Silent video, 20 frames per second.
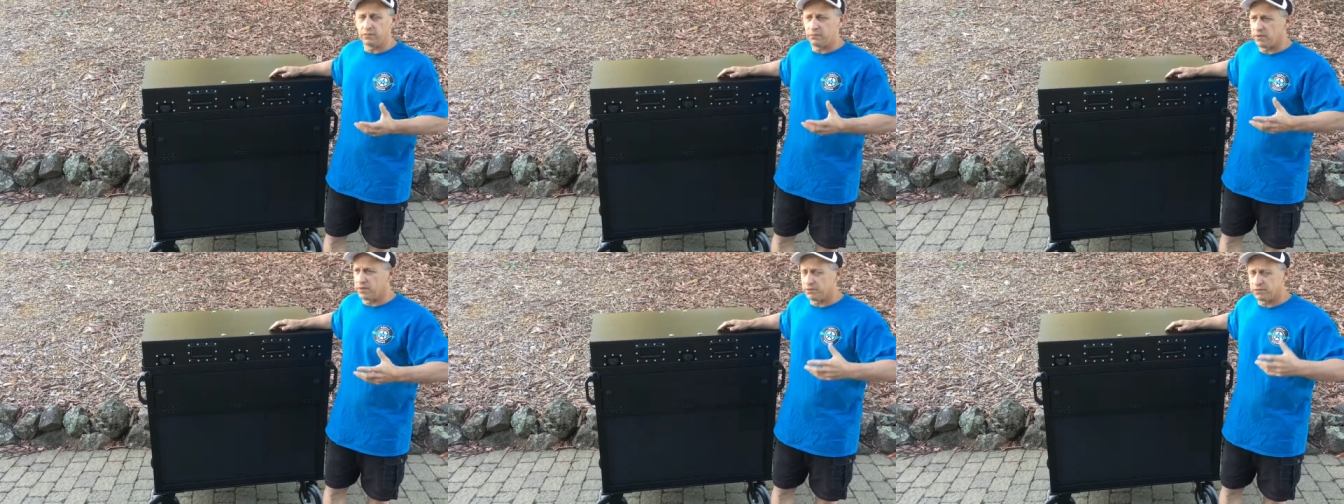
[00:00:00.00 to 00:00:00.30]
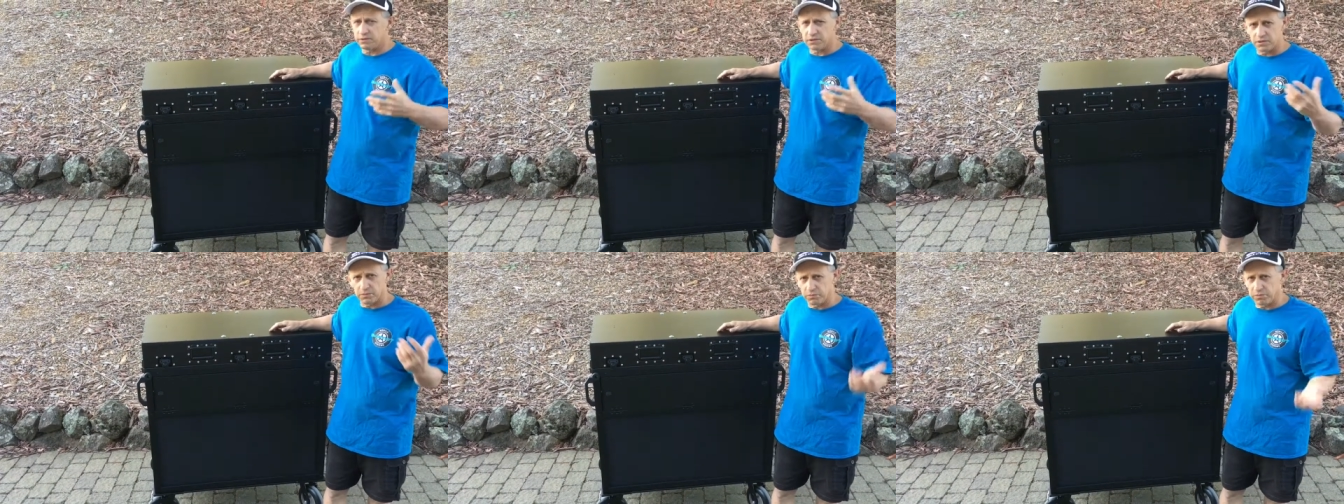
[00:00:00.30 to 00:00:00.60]

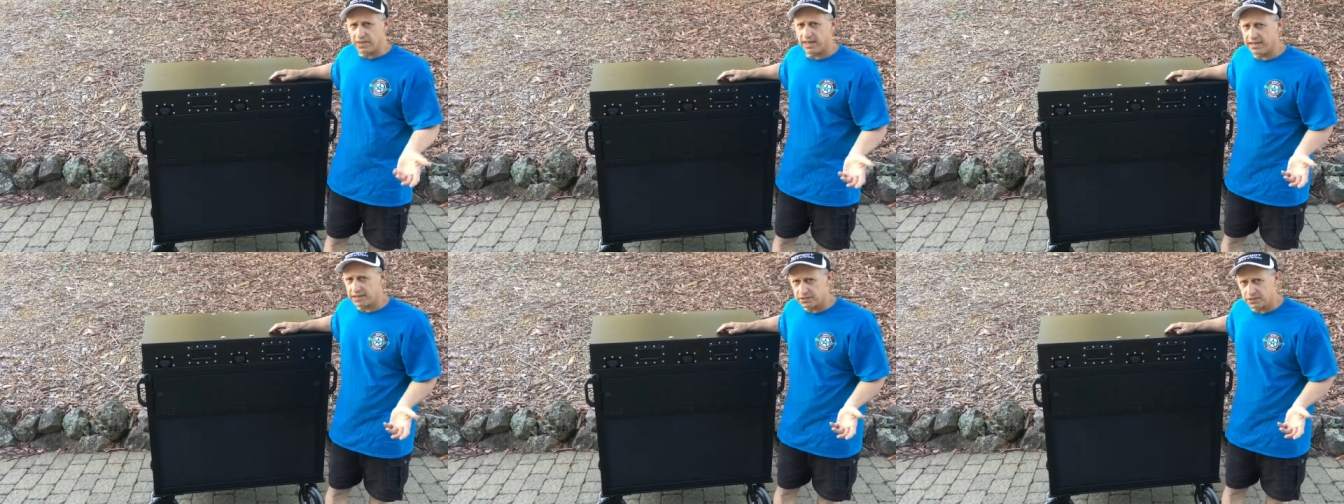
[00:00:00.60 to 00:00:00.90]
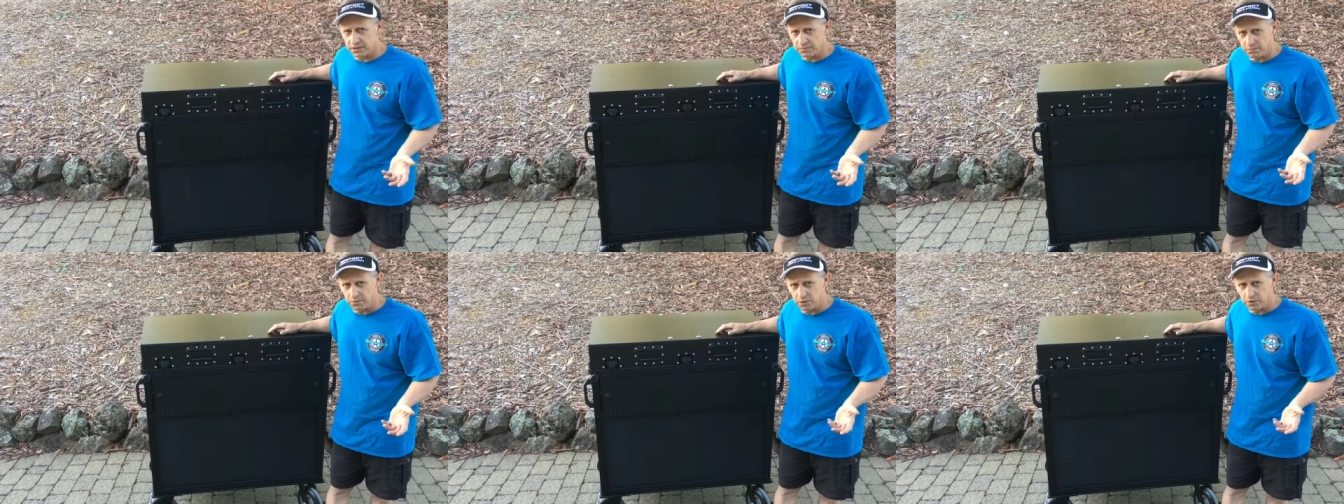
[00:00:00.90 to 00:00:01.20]
whether it's a
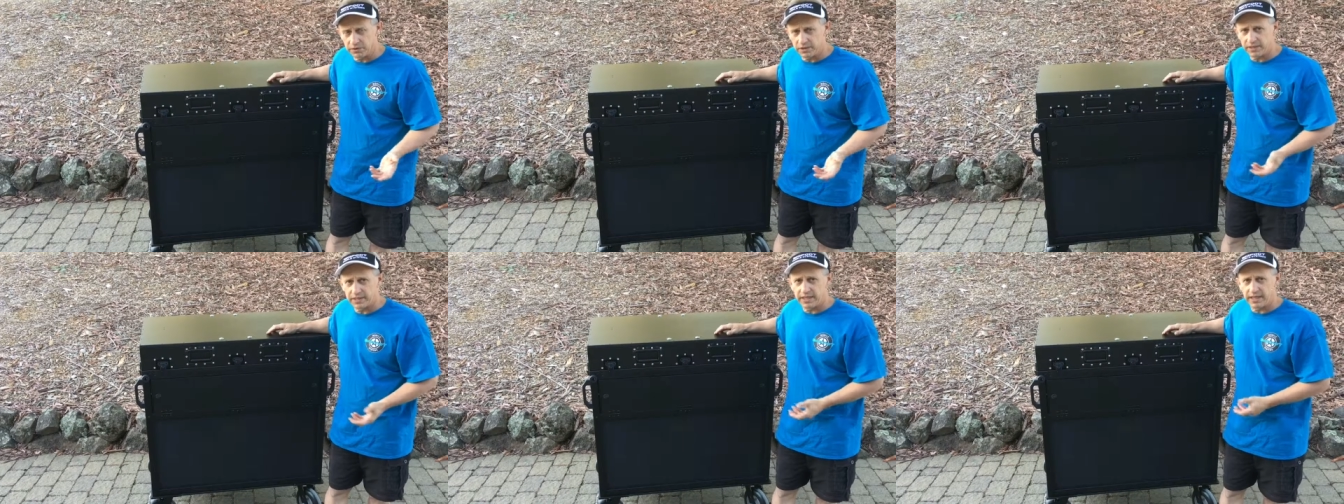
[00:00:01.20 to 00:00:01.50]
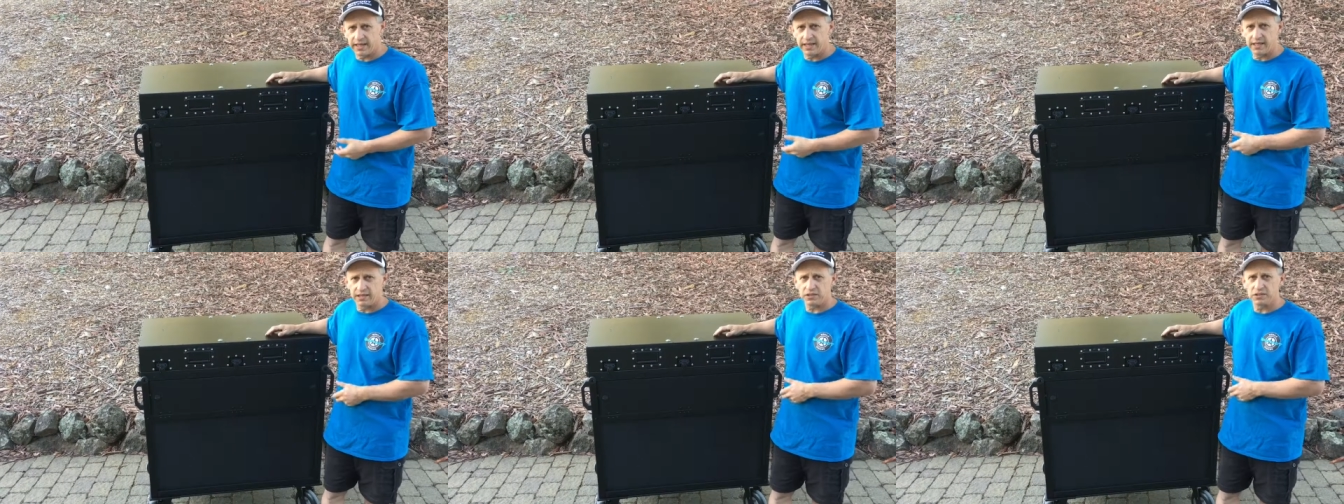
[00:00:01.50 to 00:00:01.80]
plastic molded
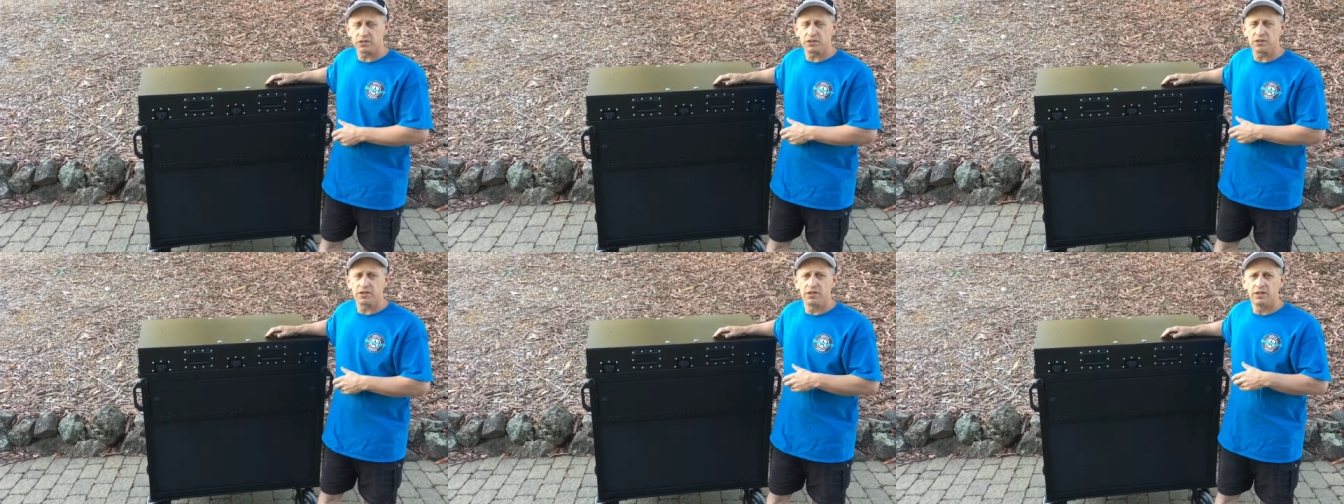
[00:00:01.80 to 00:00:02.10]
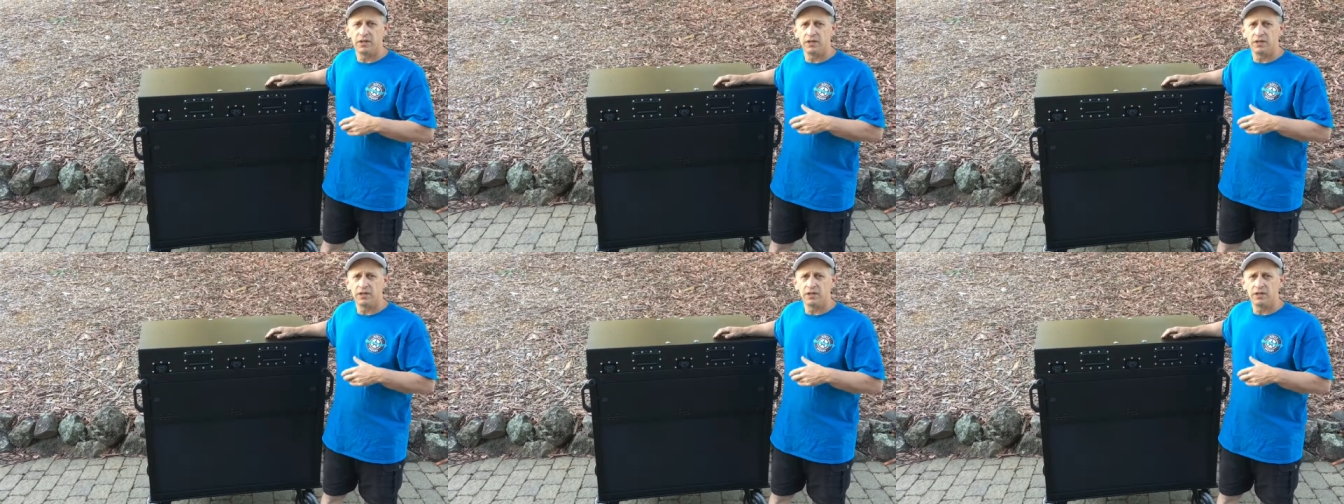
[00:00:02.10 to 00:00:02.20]
case